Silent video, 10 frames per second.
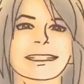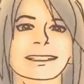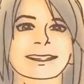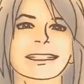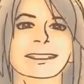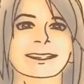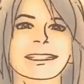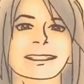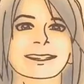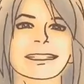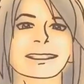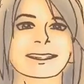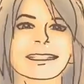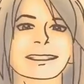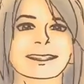Nobody says
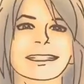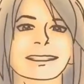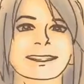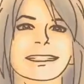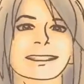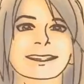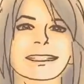bro or sis.